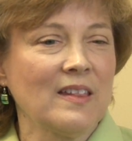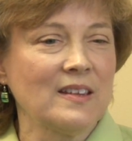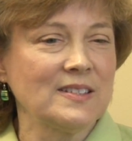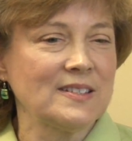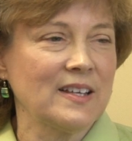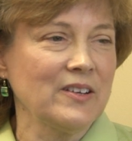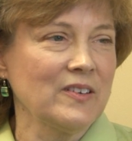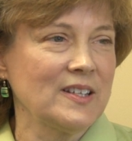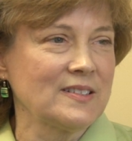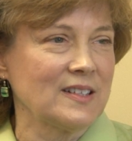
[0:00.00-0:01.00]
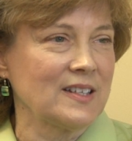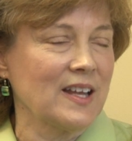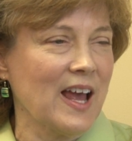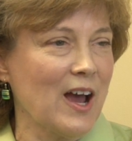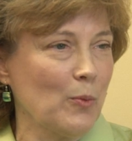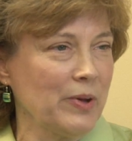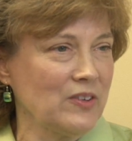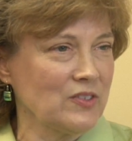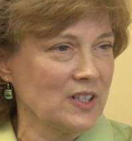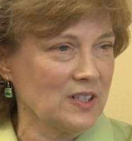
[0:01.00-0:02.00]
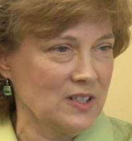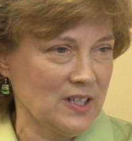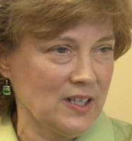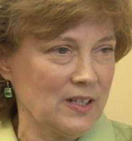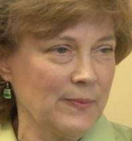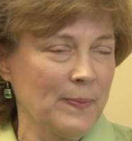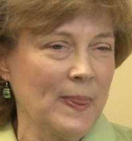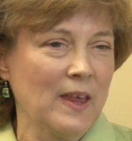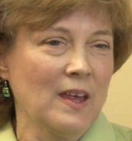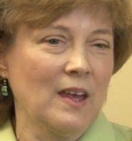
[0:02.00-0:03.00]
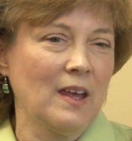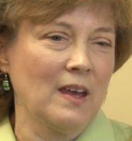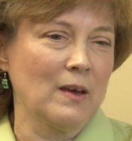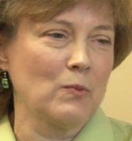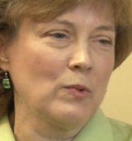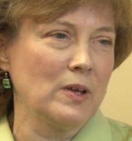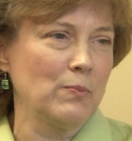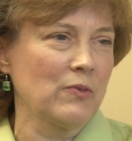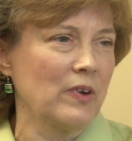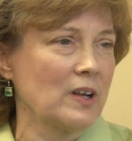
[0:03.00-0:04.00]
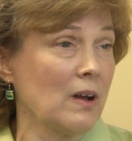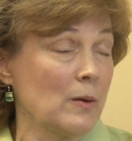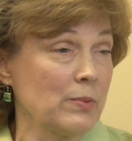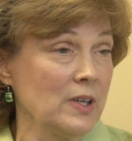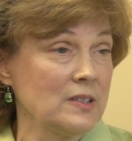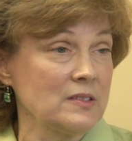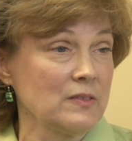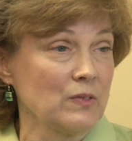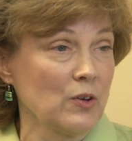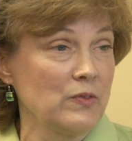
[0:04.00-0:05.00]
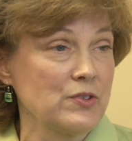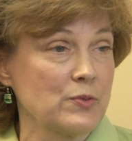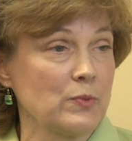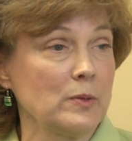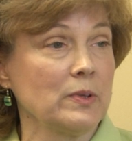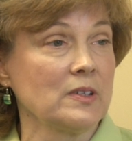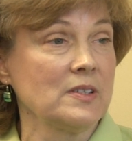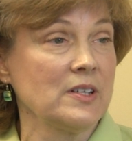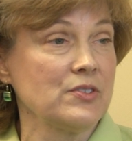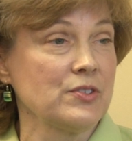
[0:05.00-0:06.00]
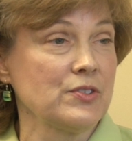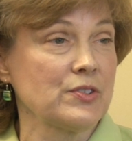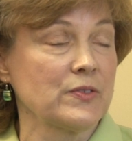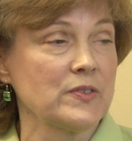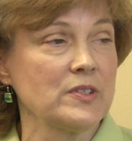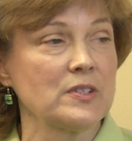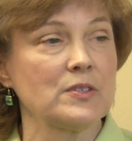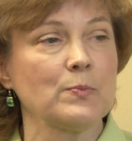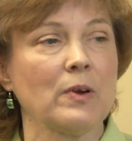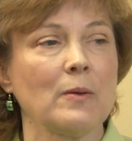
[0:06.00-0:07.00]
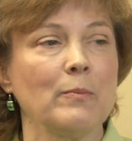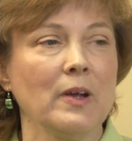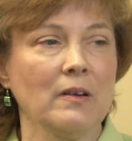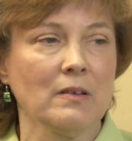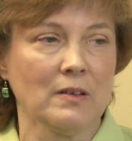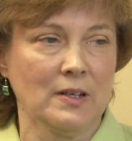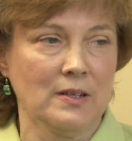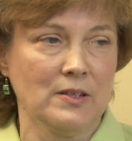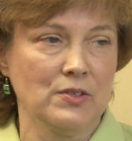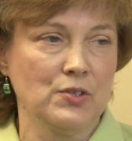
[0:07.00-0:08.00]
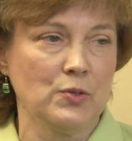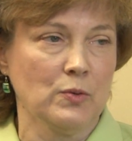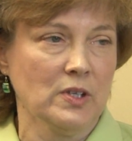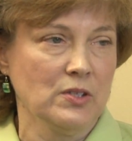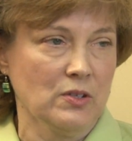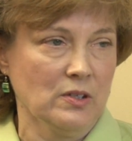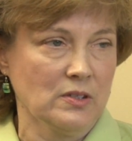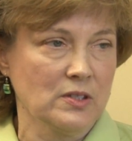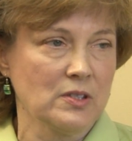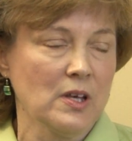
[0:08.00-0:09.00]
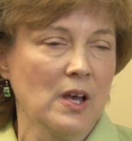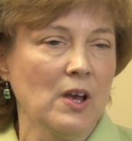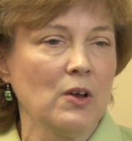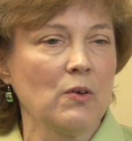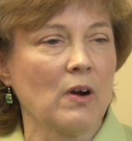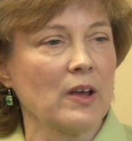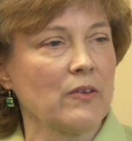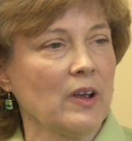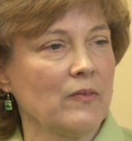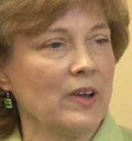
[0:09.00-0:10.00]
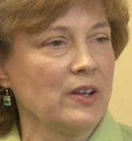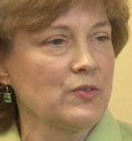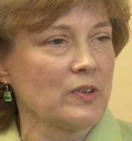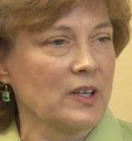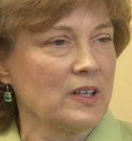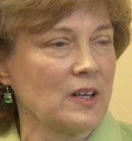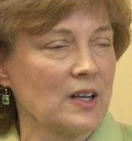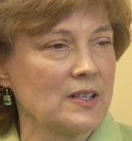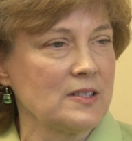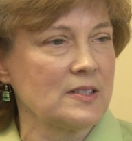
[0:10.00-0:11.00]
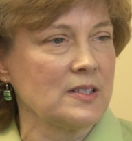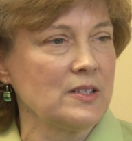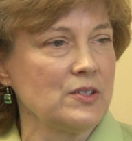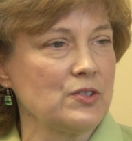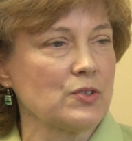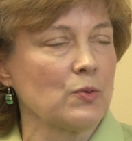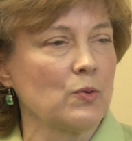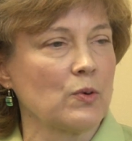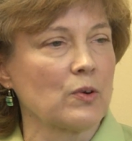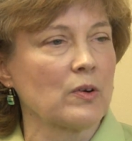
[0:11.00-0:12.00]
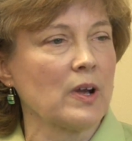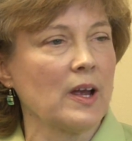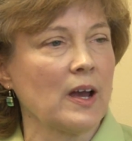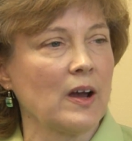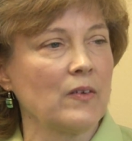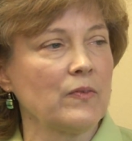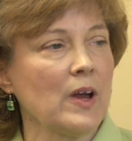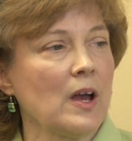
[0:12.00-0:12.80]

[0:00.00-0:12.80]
The center is an outpatient clinic and we provide comprehensive low vision rehabilitation services primarily to adults who either have age-related eye disease or have